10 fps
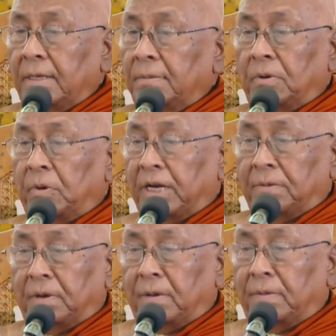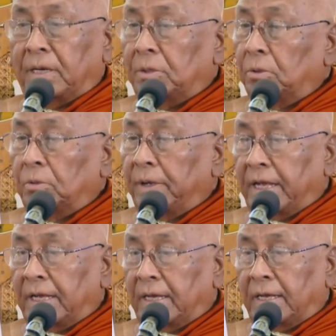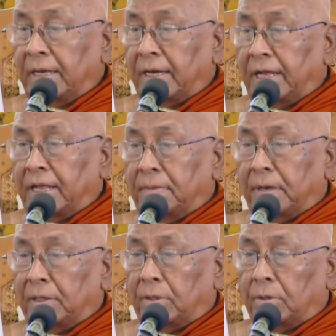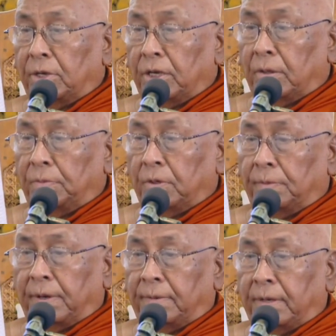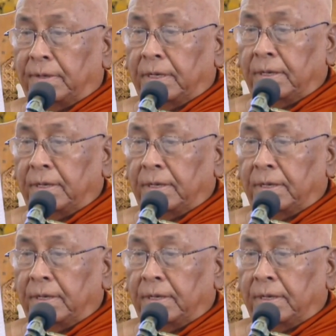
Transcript: But what about my Durube, Gayama, Durunio, your Baba?